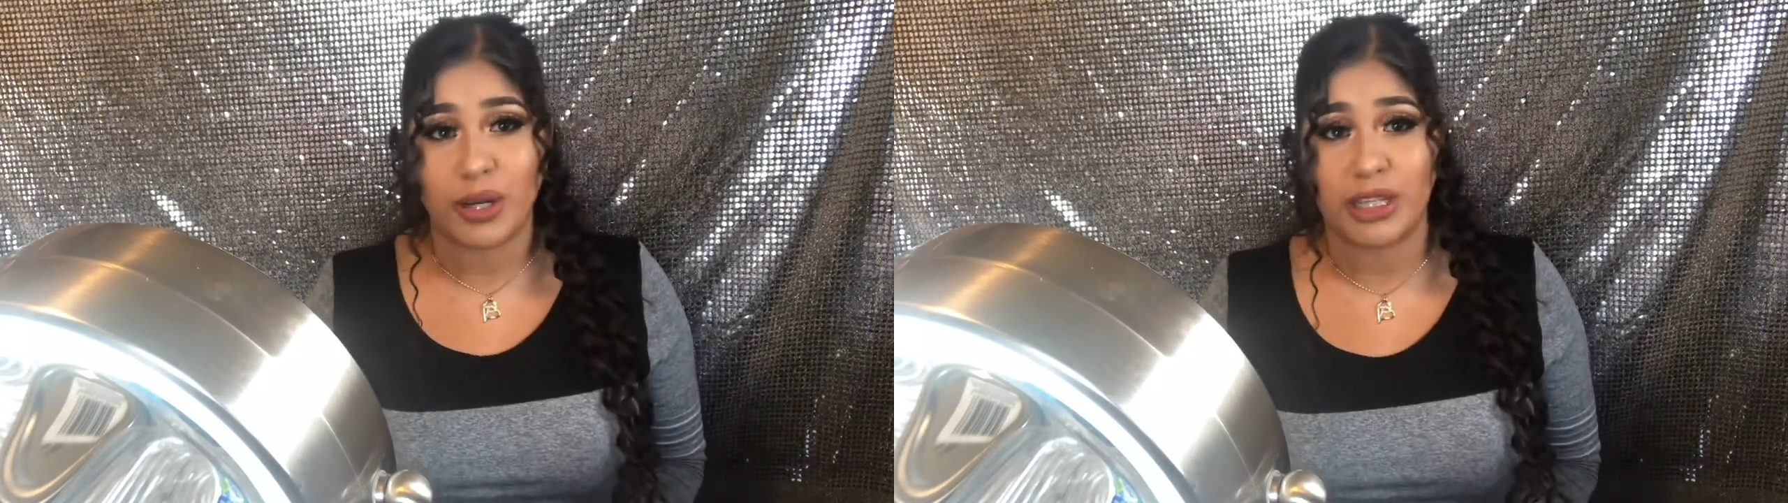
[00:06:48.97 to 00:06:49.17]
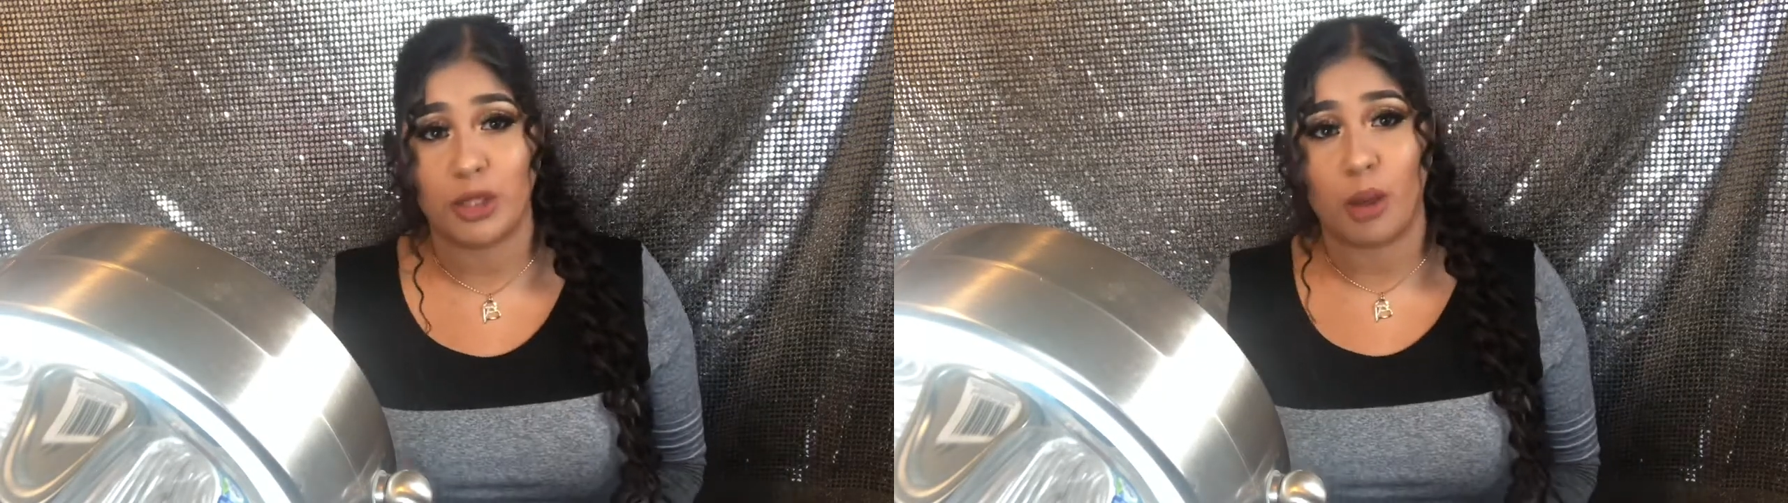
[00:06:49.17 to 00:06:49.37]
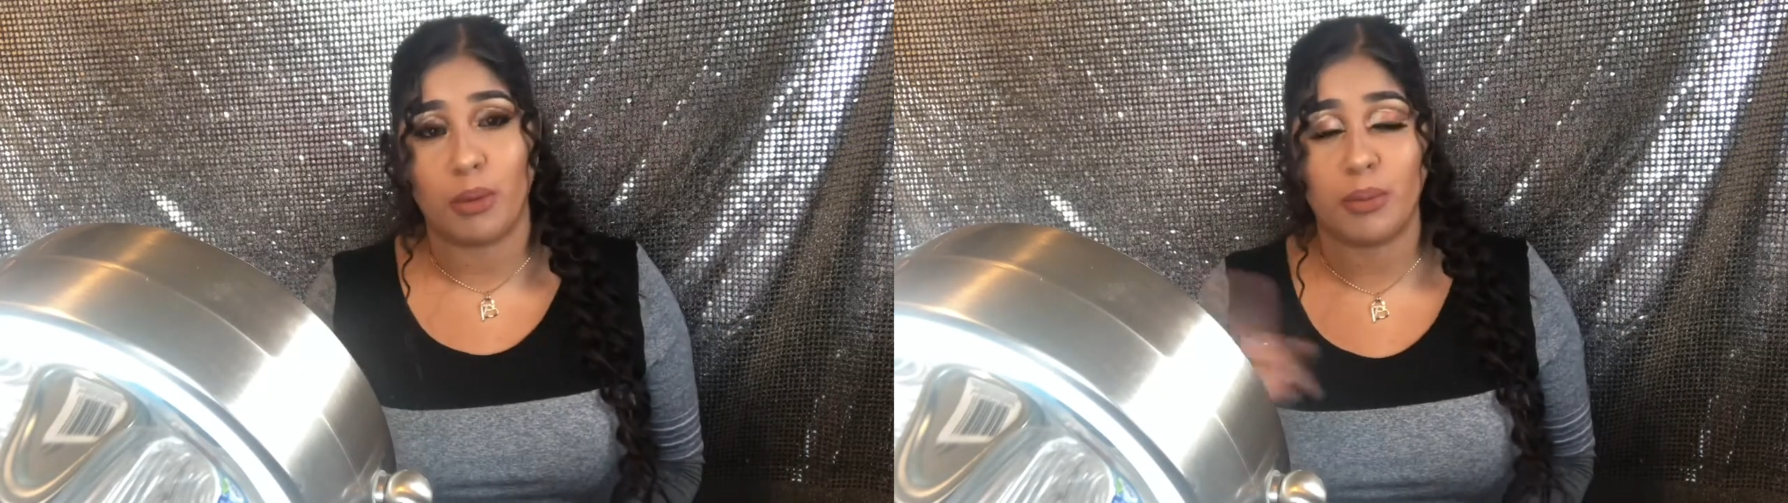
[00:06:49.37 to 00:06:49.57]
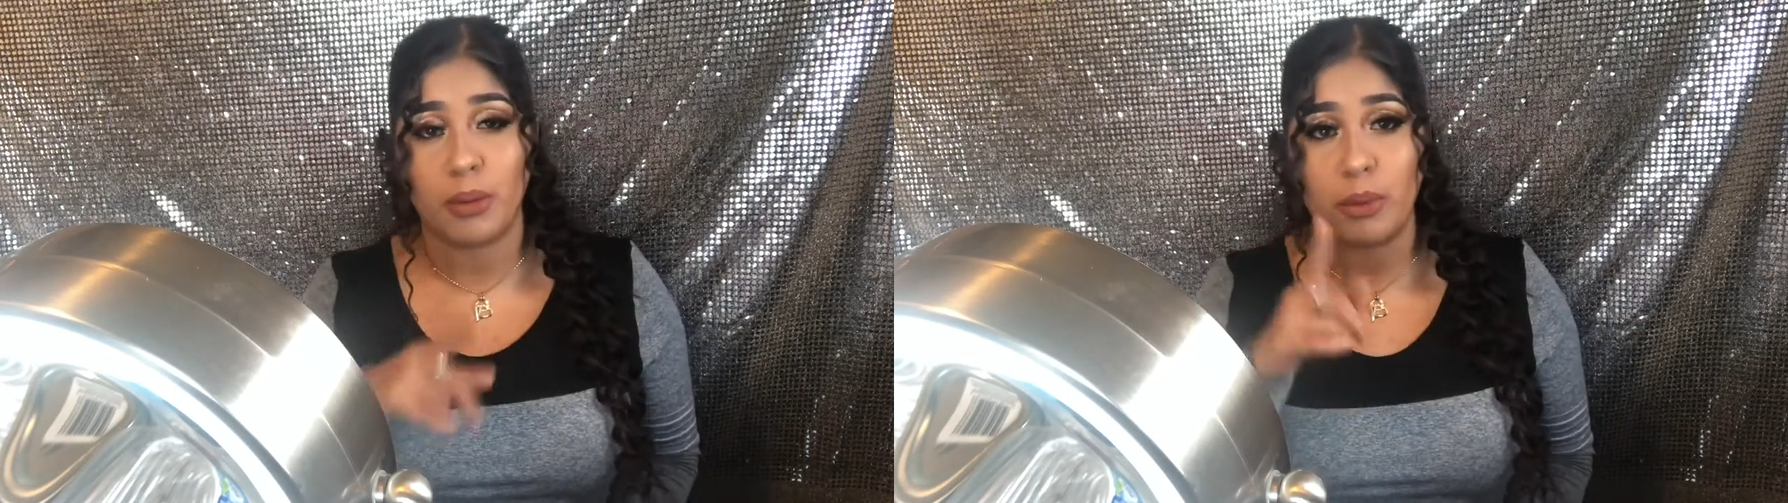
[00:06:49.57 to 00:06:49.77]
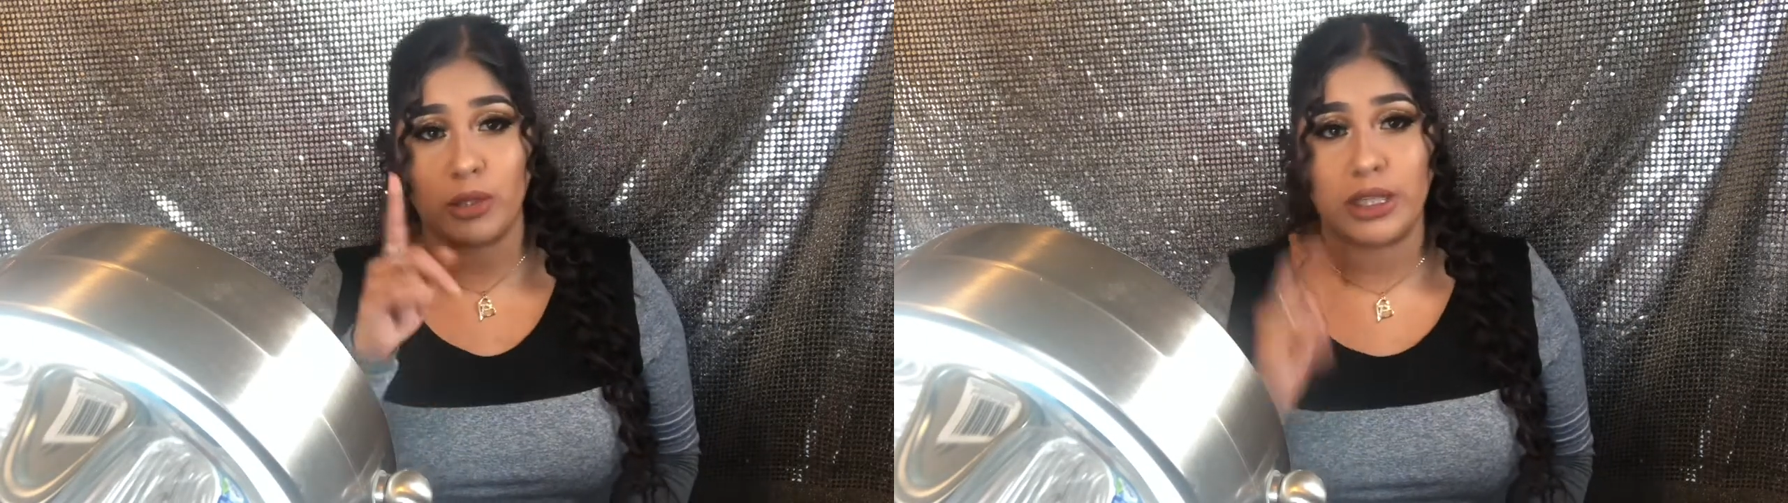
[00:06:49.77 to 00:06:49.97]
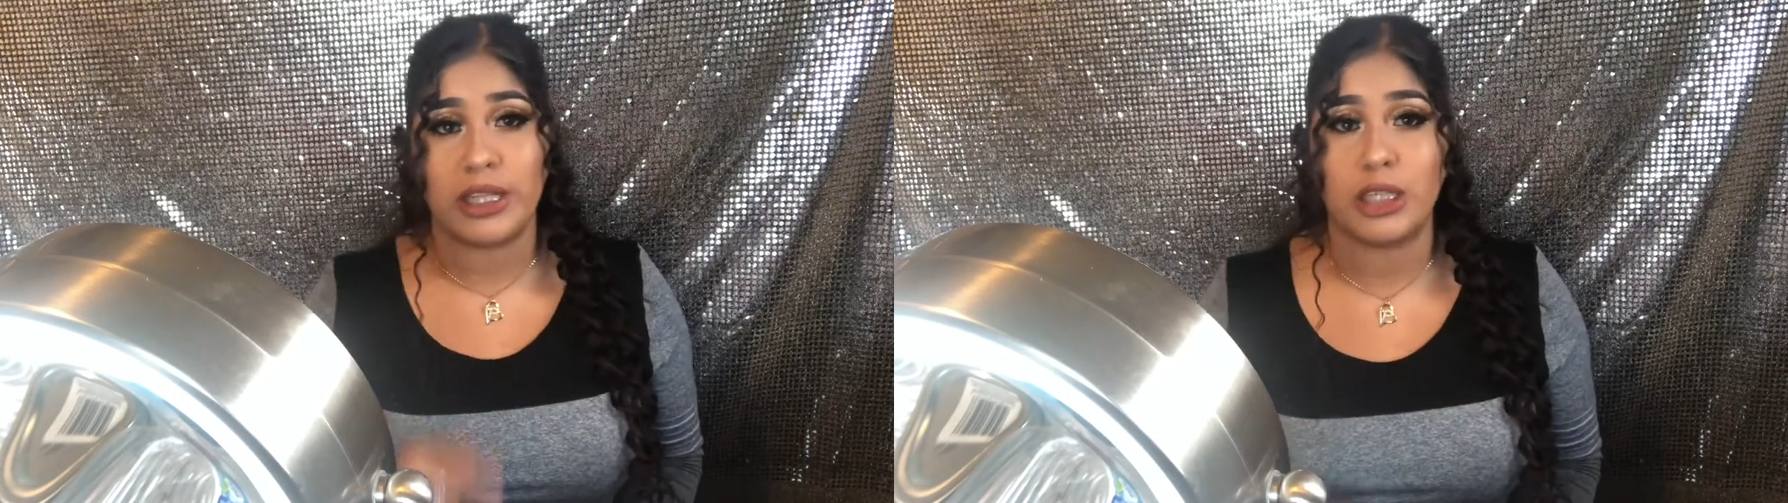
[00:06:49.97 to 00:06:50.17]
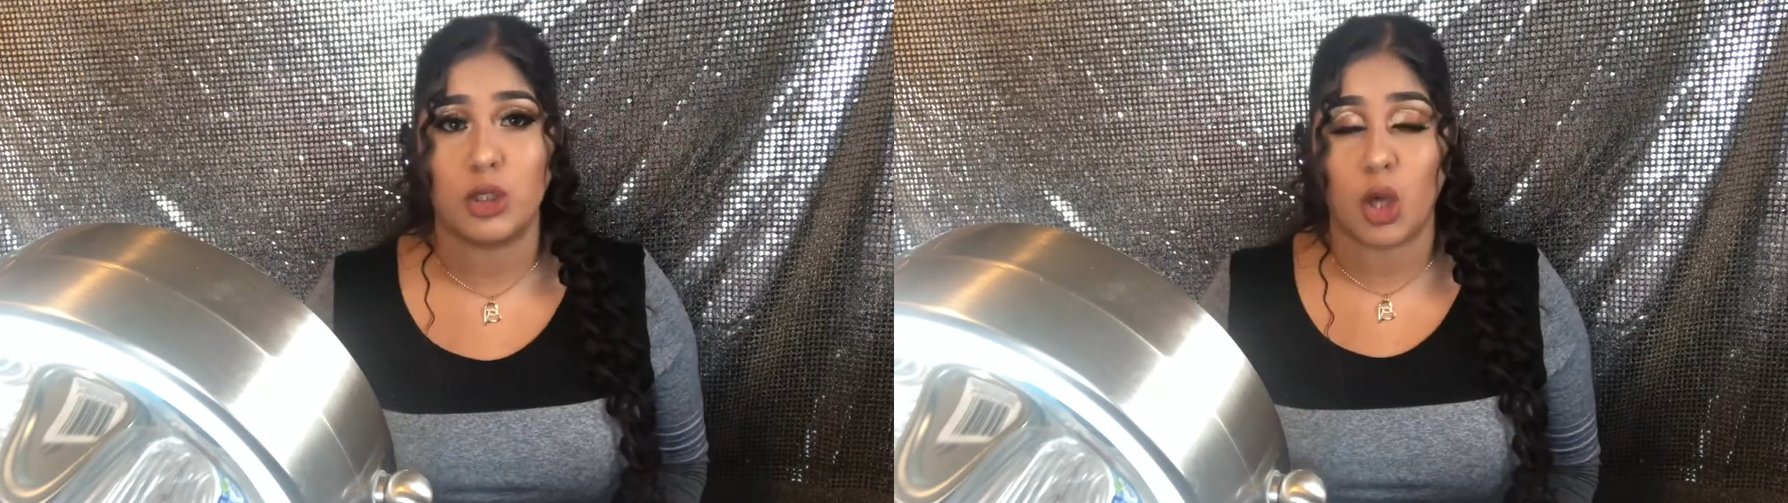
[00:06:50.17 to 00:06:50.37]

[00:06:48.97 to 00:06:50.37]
it, so I'll be posting